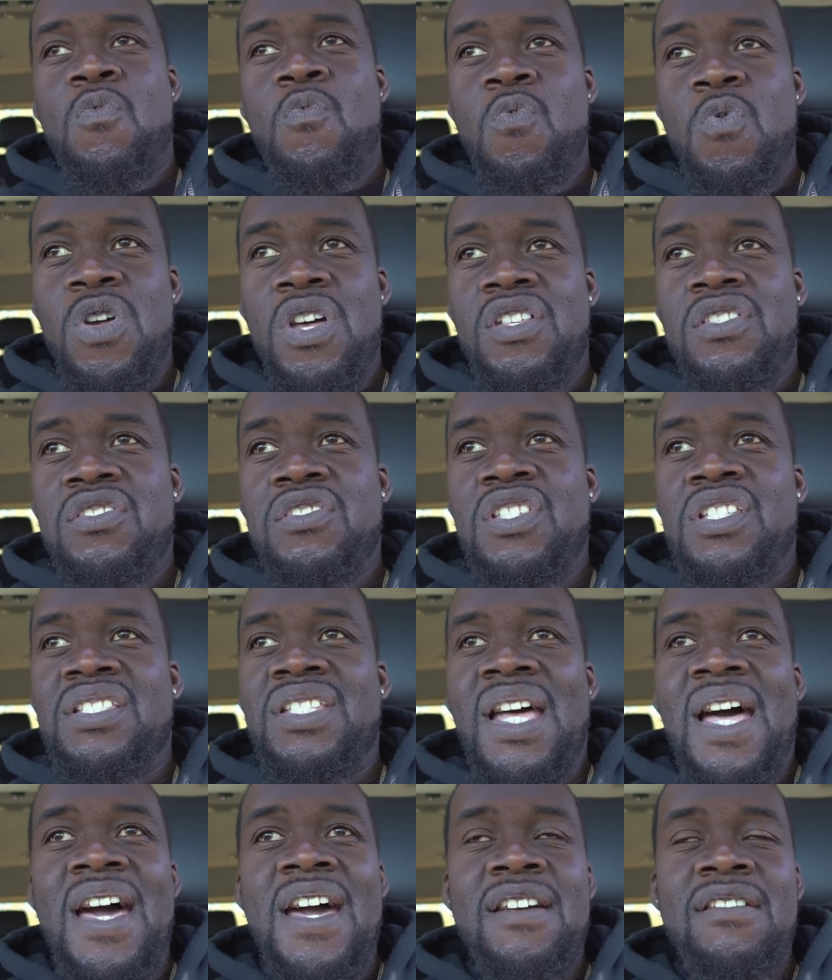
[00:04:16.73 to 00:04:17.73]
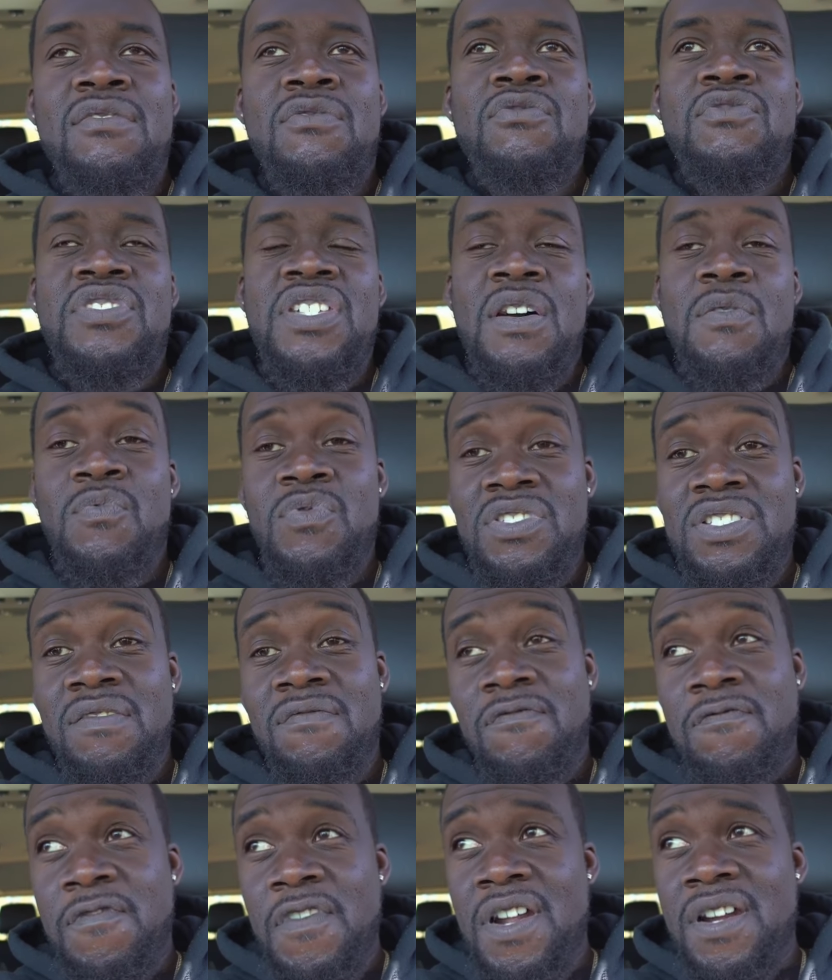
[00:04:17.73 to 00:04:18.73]
with the title that was
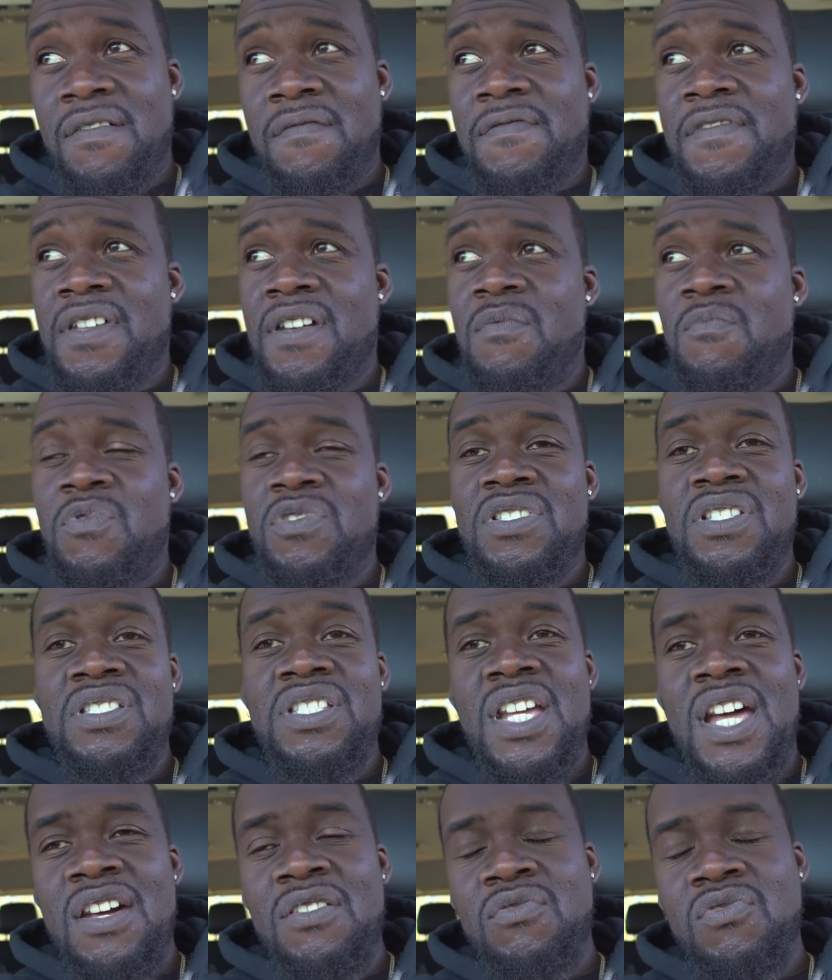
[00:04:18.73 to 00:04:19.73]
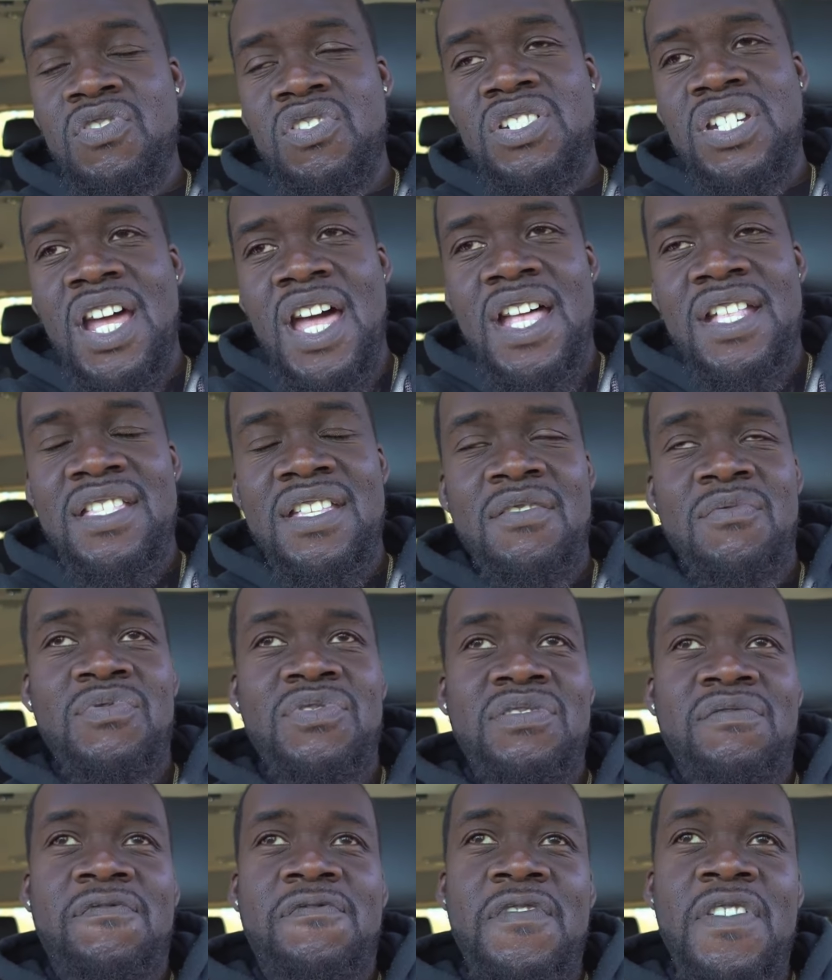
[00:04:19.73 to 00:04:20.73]
in front of him, with the title shot that
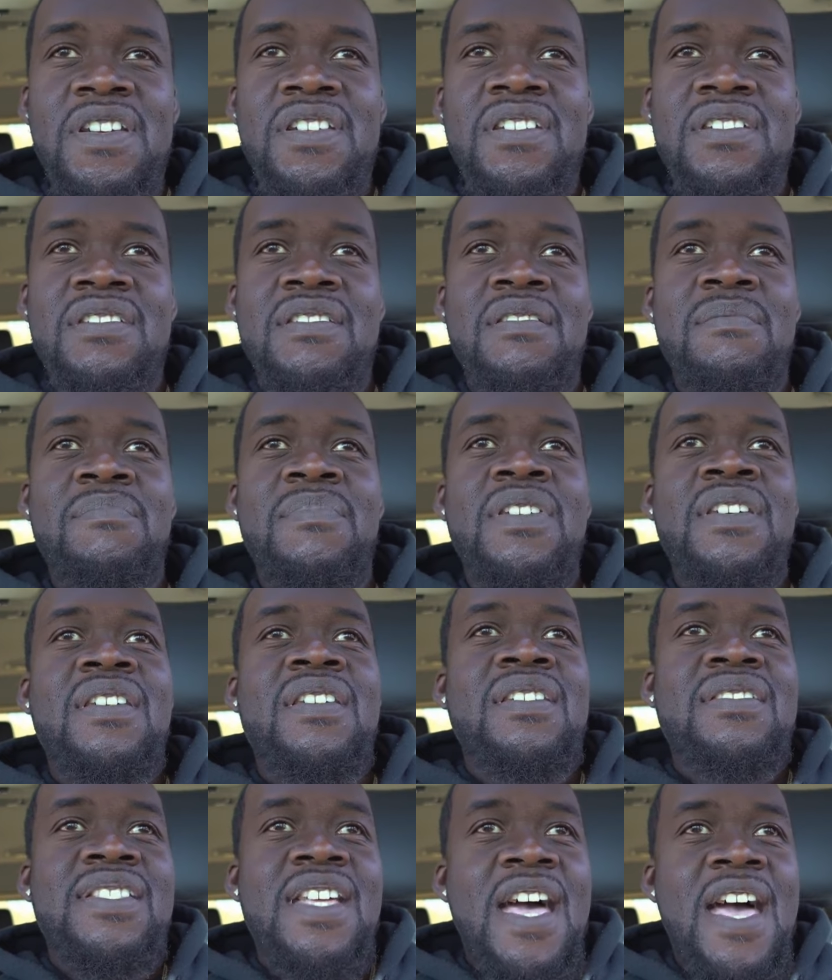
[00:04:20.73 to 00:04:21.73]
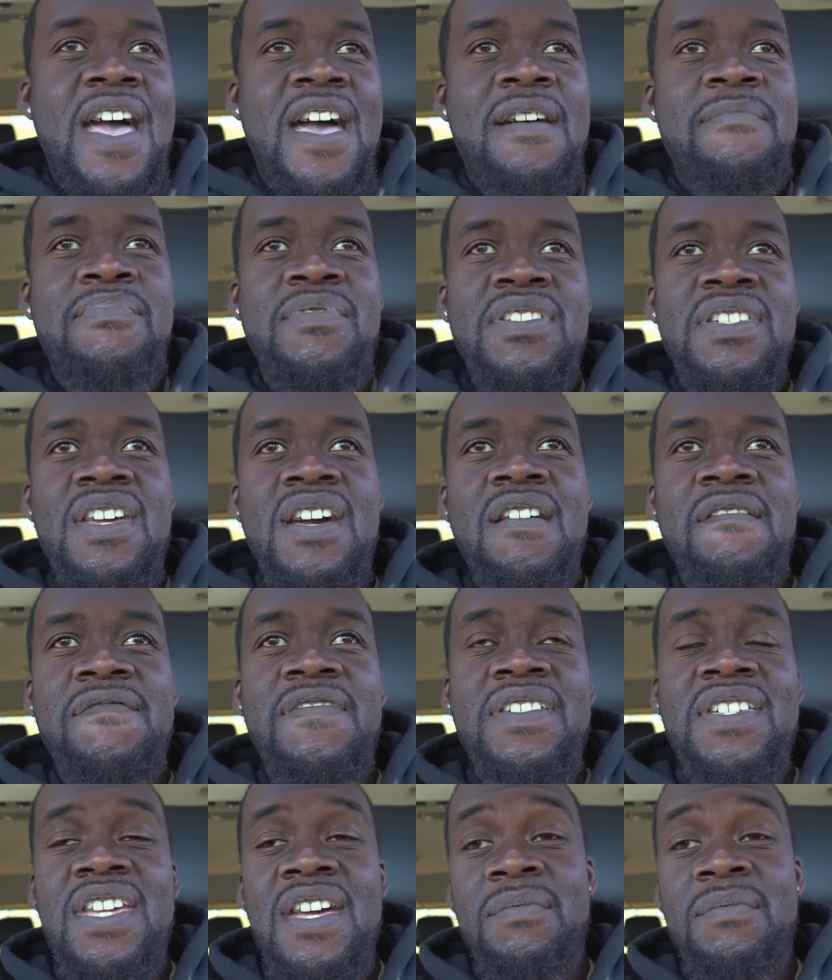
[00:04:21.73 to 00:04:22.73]
was in front of him, the IBF.